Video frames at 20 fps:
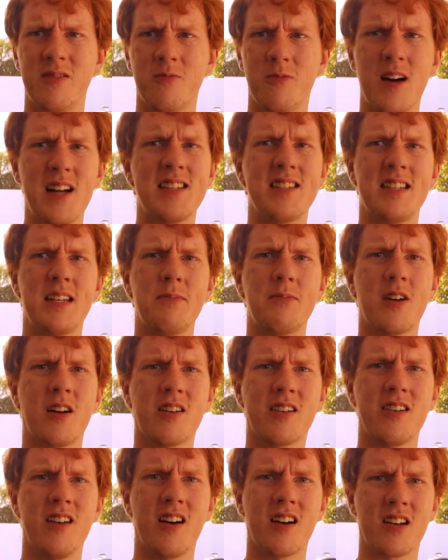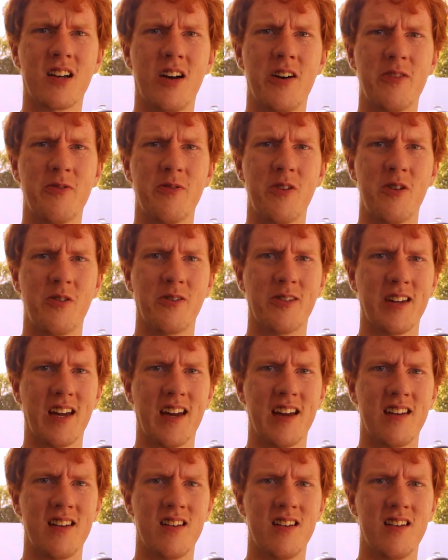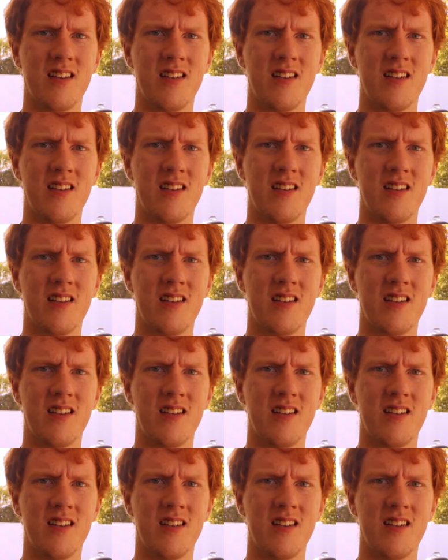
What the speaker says: Why is Team Dark not gone rogue yet?